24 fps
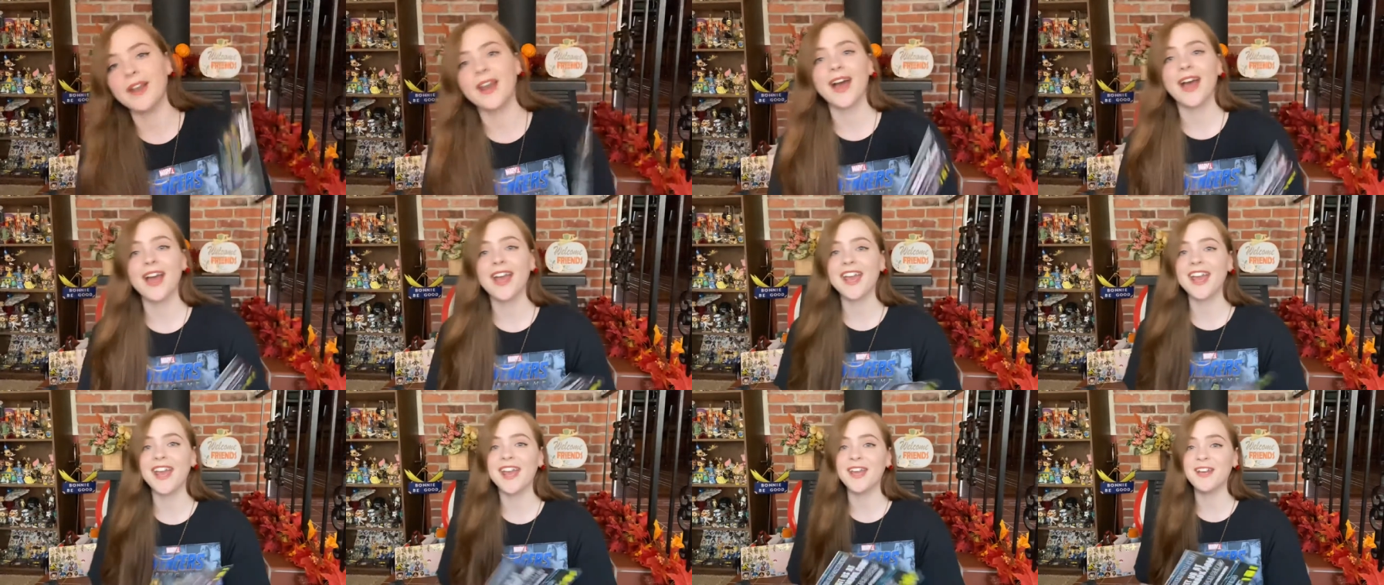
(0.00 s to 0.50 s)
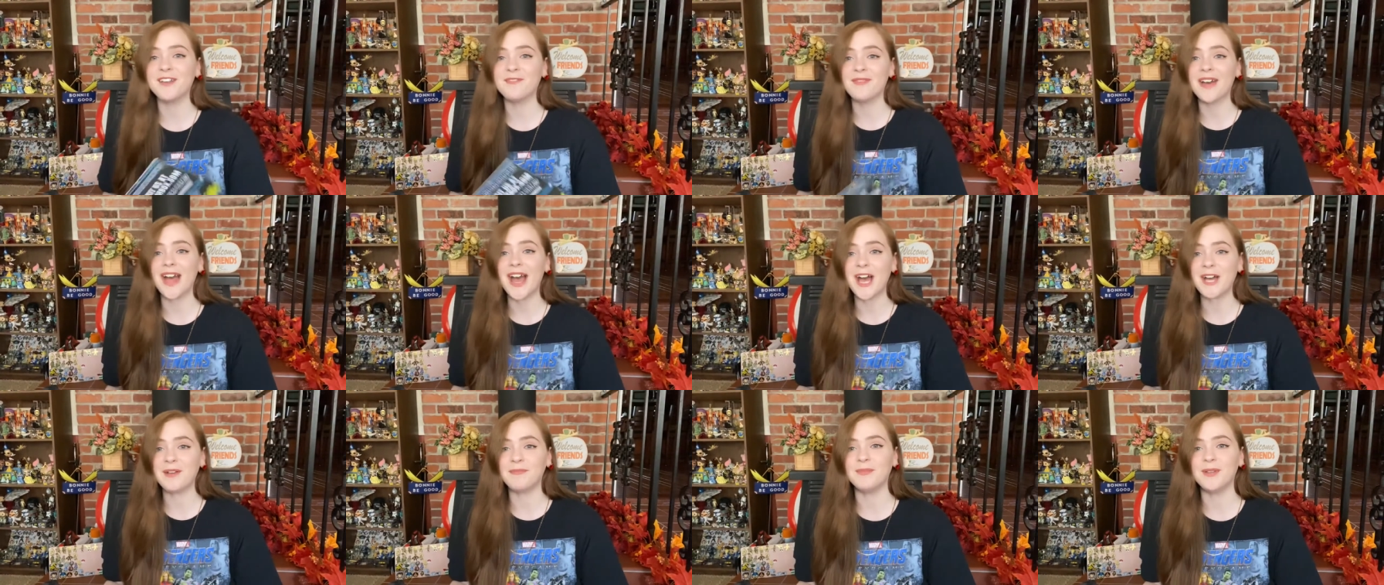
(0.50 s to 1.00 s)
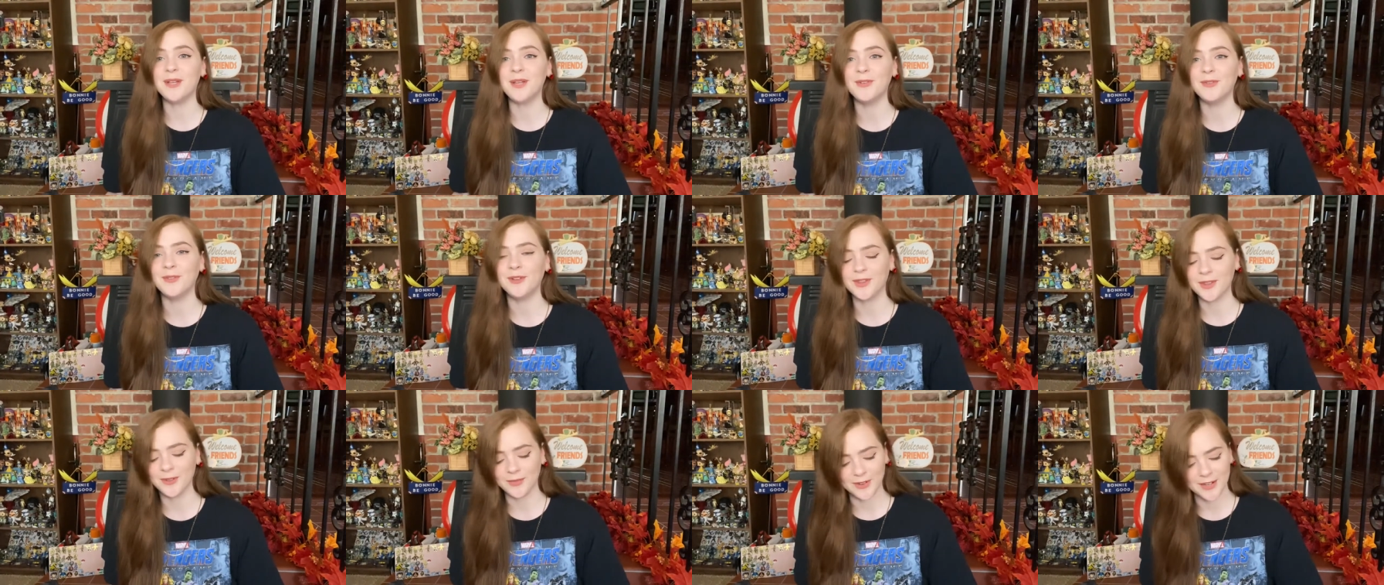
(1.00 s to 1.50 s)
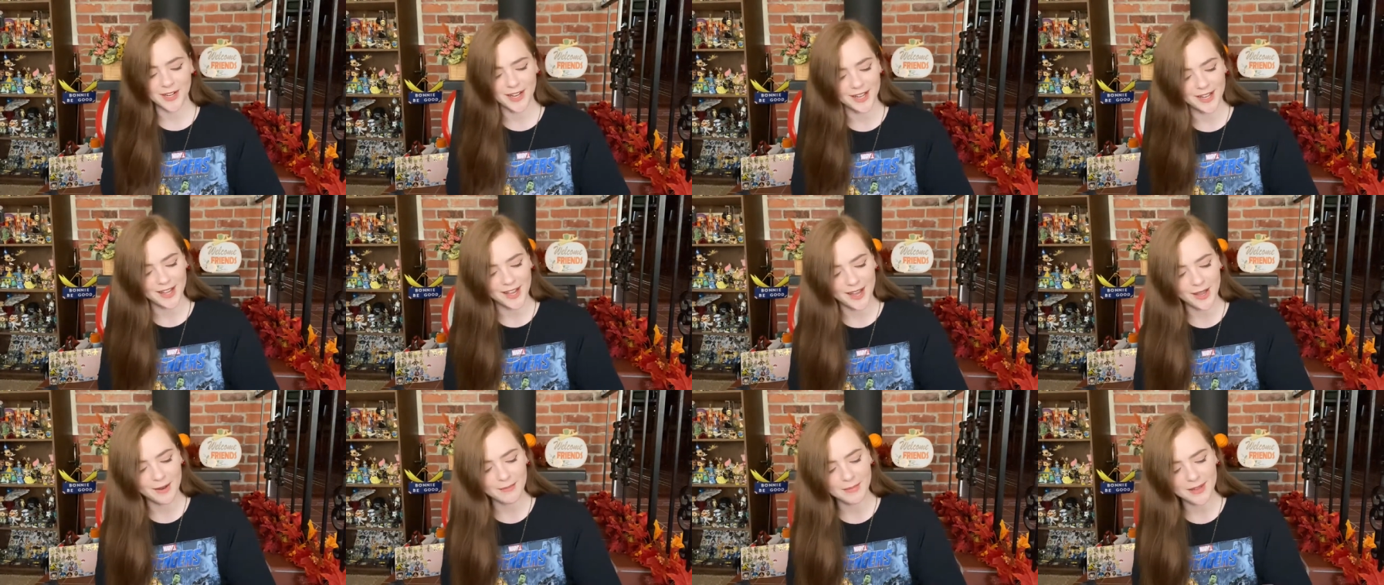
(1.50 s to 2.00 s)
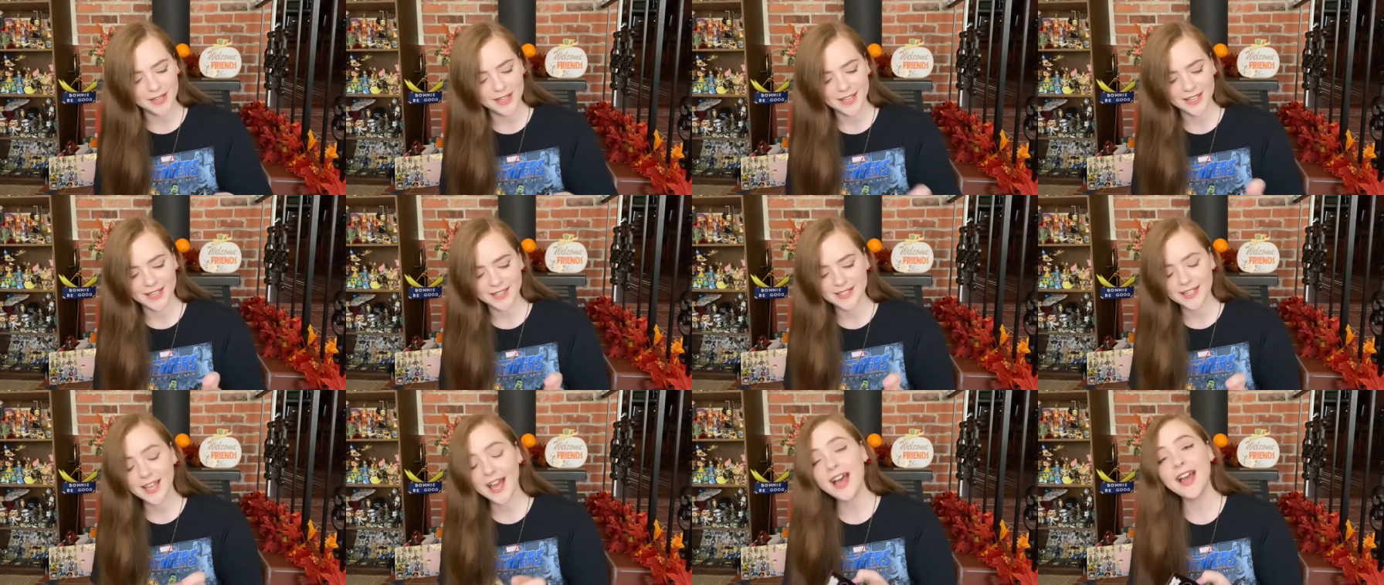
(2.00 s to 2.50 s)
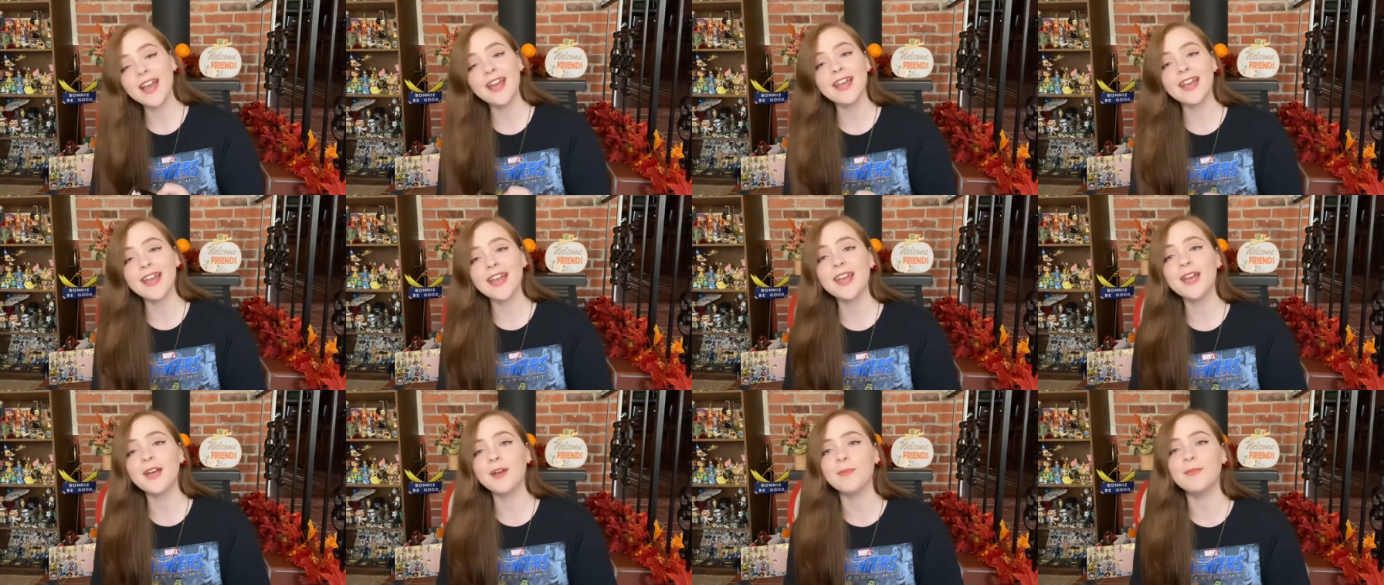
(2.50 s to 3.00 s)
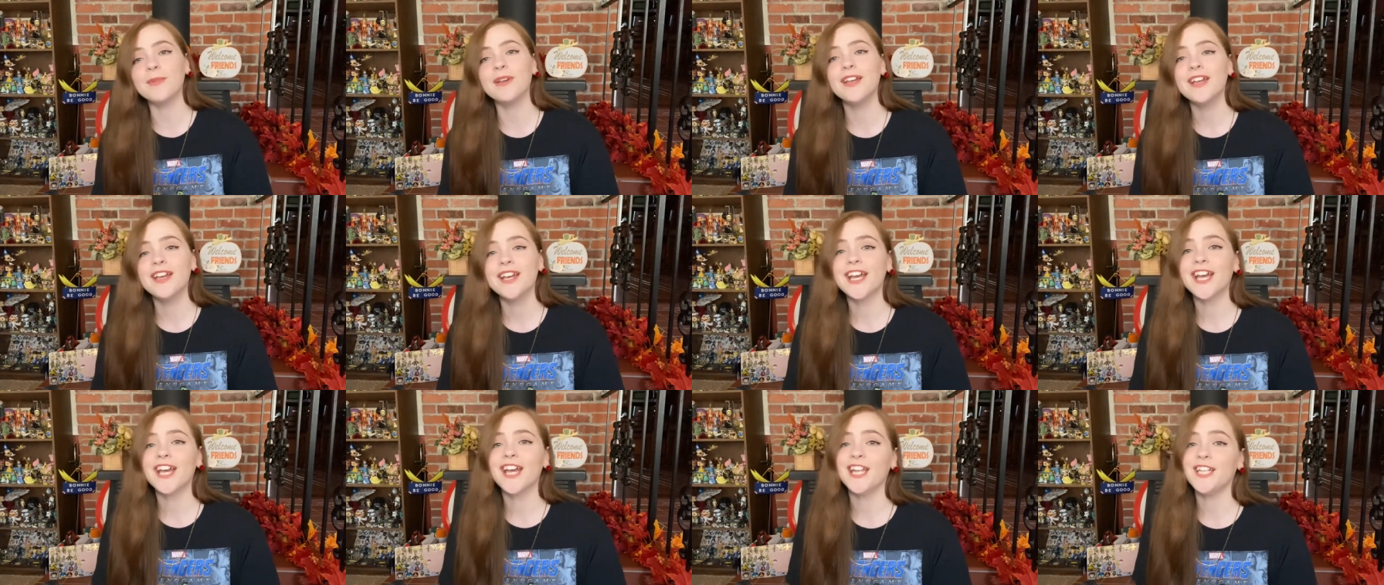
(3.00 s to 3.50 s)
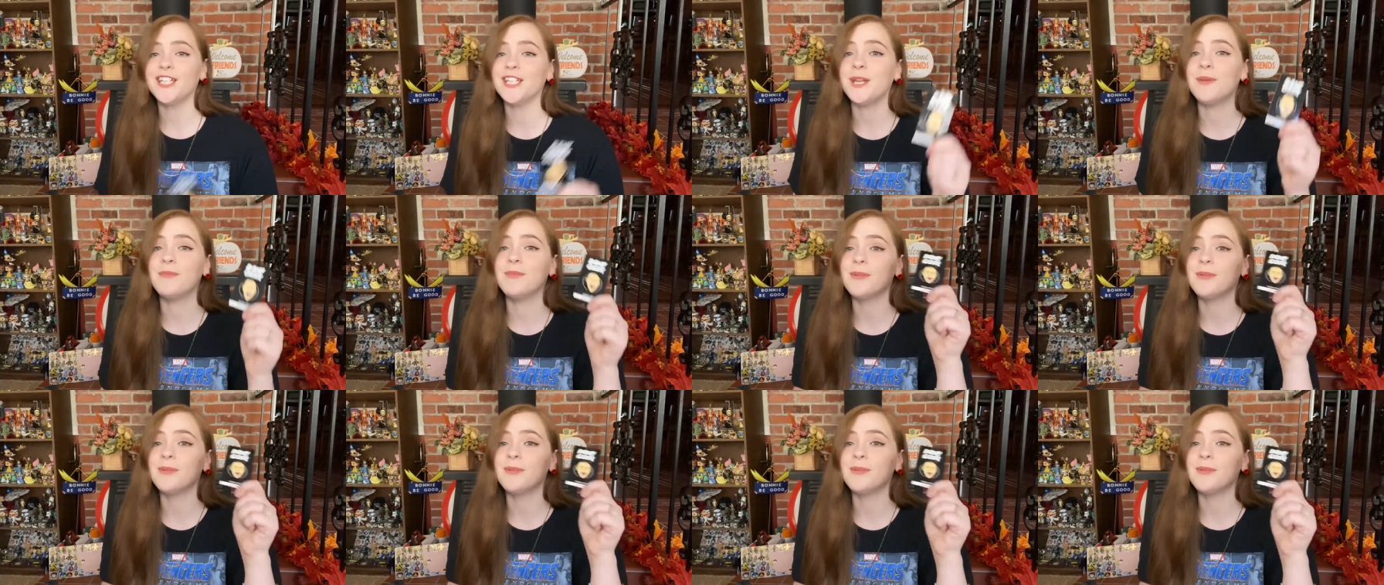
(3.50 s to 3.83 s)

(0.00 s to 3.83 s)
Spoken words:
I am happy with the one I got because I am a James